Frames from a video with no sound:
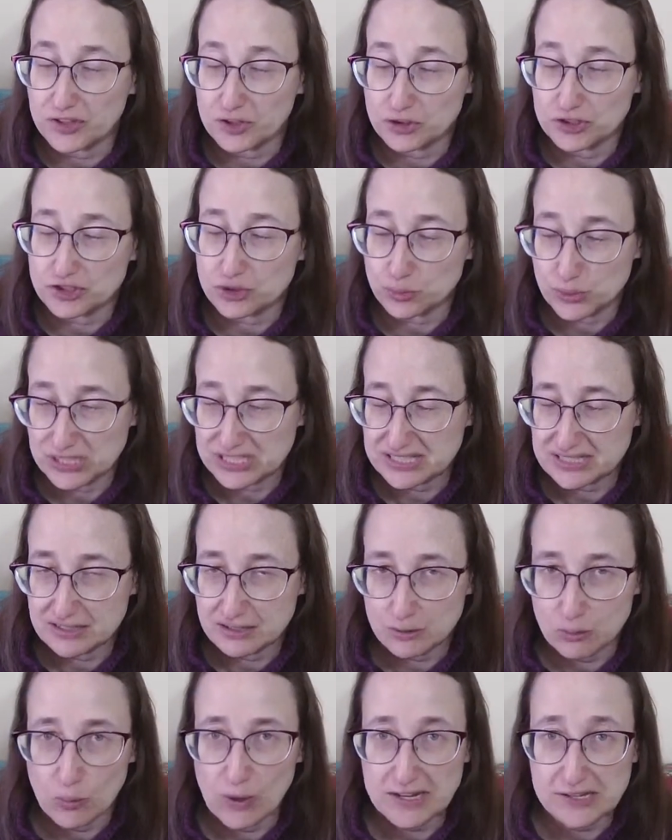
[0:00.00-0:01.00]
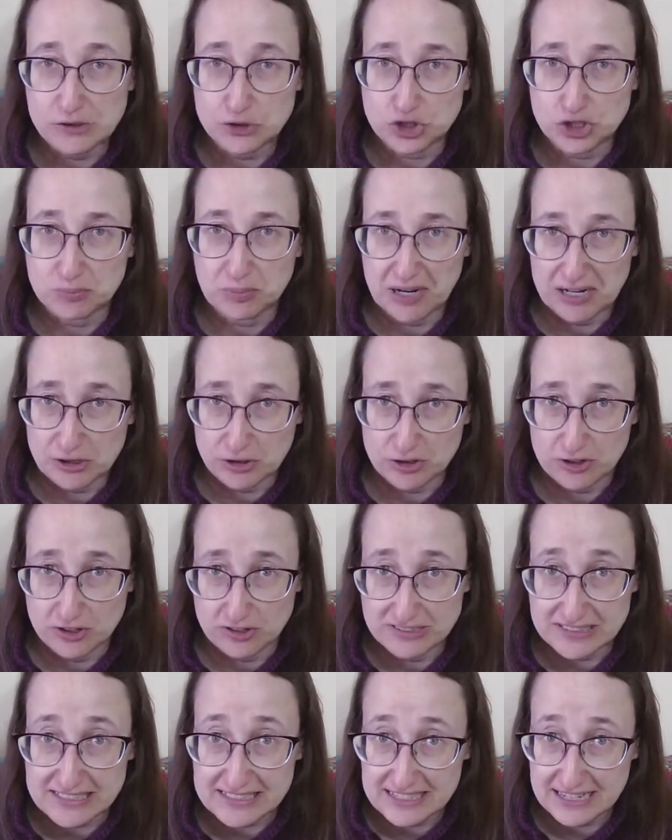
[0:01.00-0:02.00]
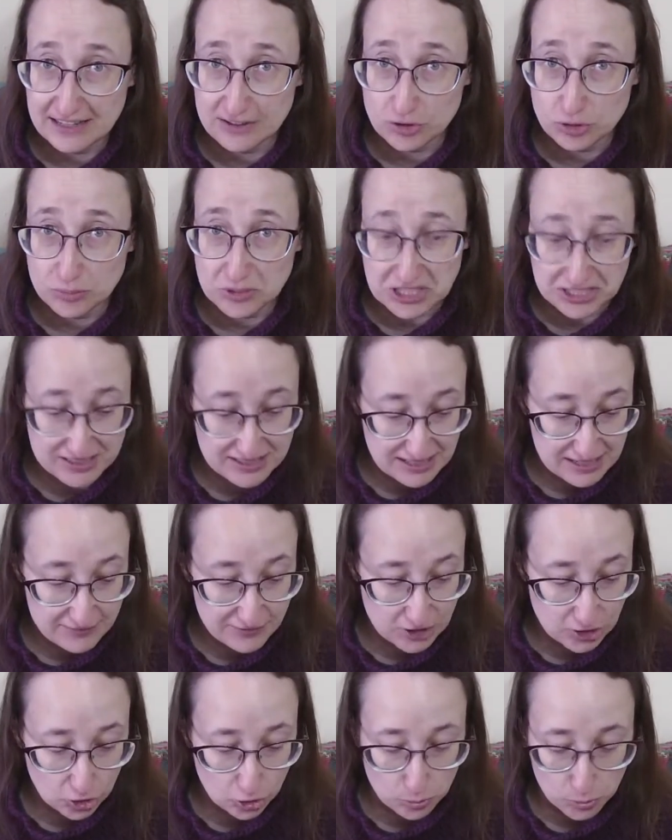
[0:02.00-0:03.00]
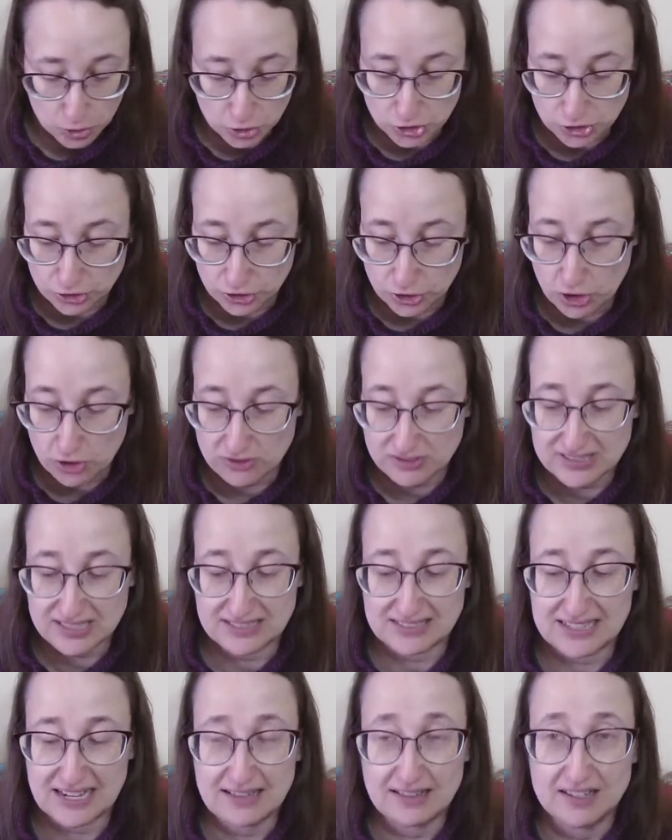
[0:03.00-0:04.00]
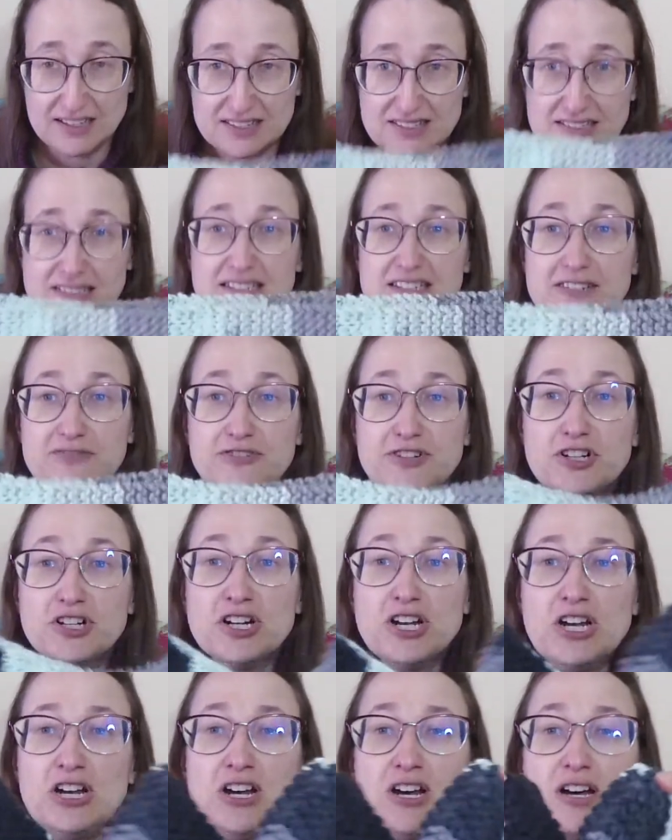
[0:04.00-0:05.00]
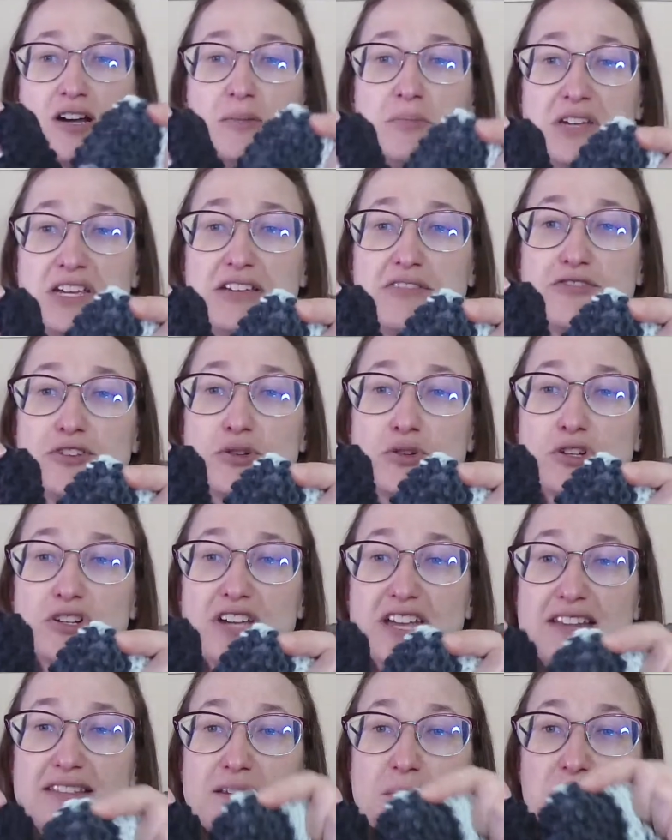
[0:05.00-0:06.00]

is a reason why you should buy your yarns together, because even commercial yarns, dye lots can differ. If you look at the